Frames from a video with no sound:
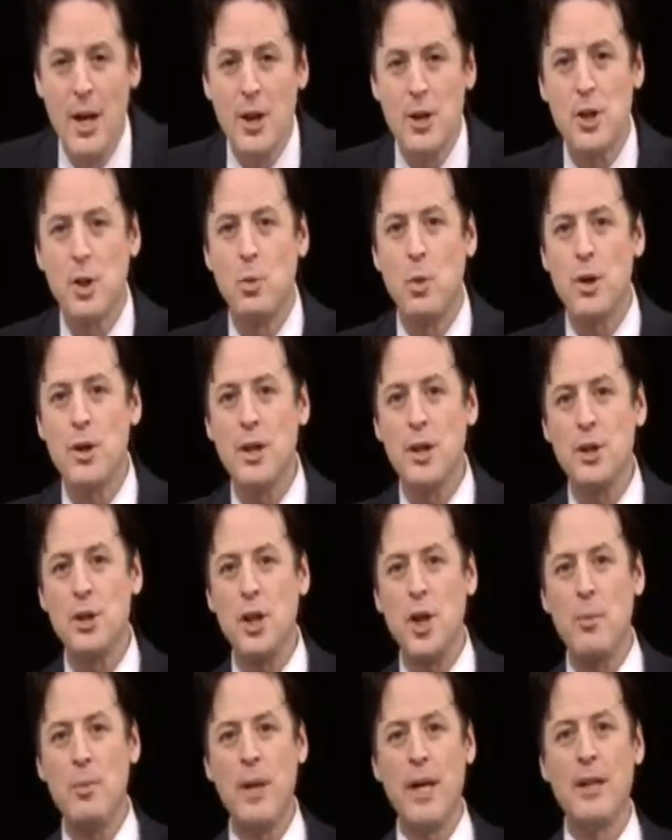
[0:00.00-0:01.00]
So wouldn't
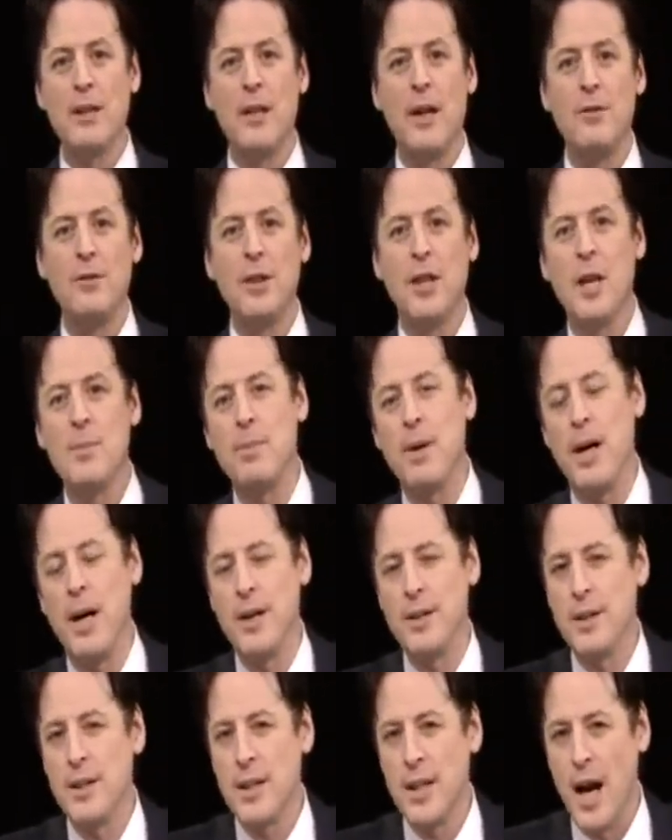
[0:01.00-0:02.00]
the GOP love to get
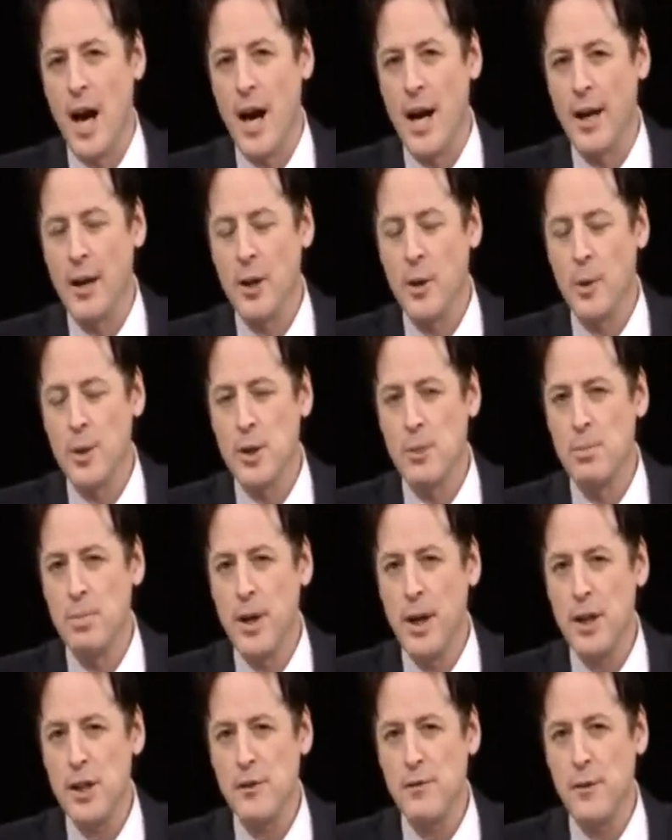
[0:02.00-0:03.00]
behind a guy who was a
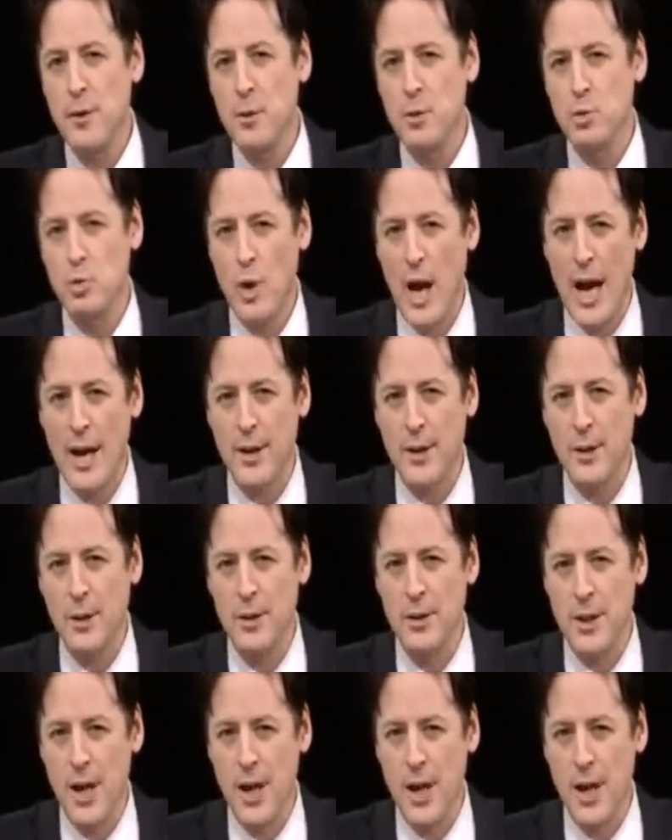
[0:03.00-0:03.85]
peaceful, radical,